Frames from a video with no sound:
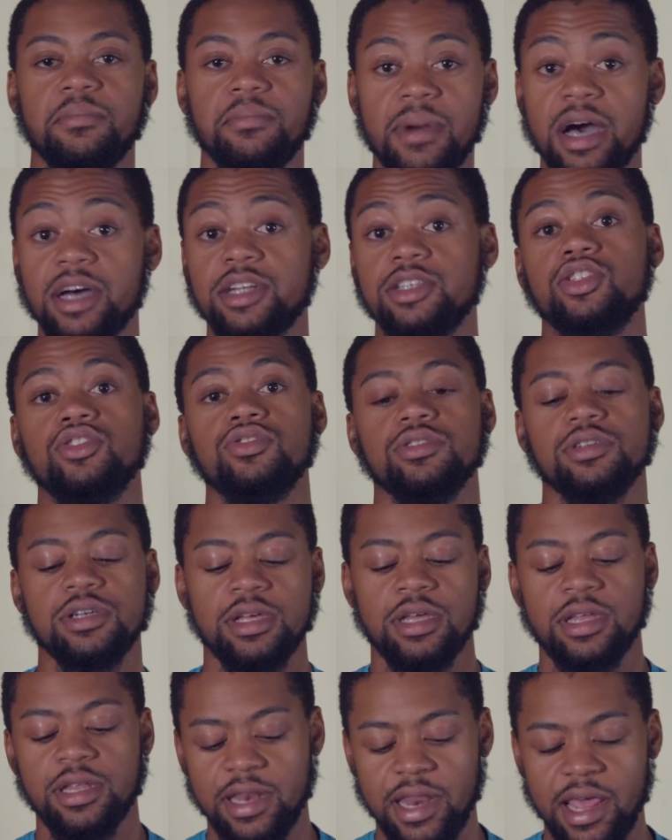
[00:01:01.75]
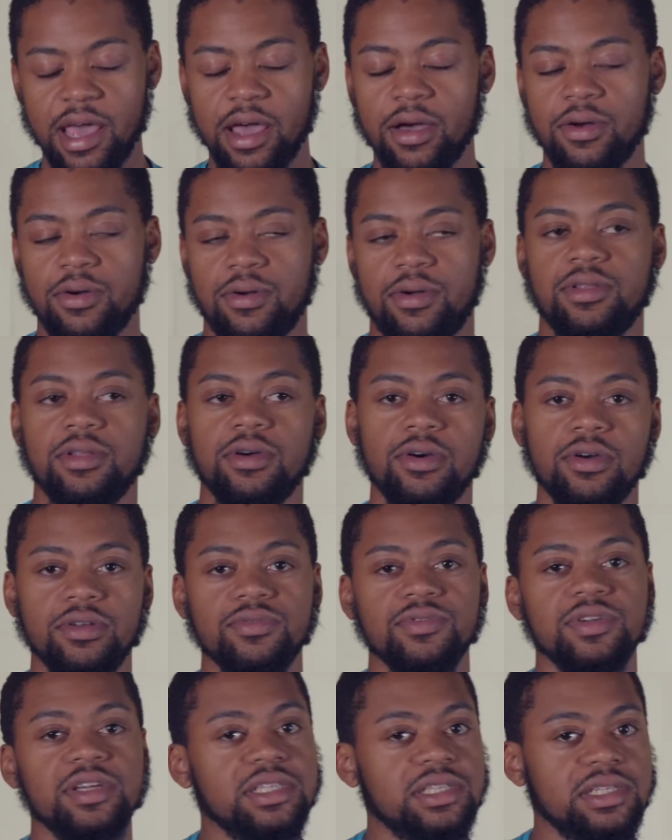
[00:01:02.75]
Mantra. Now, the only
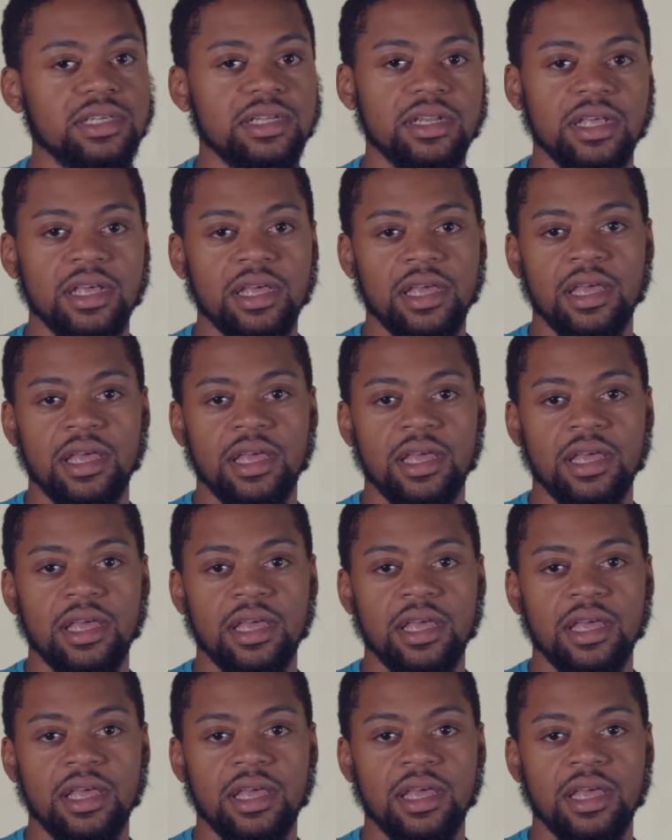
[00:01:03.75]
reason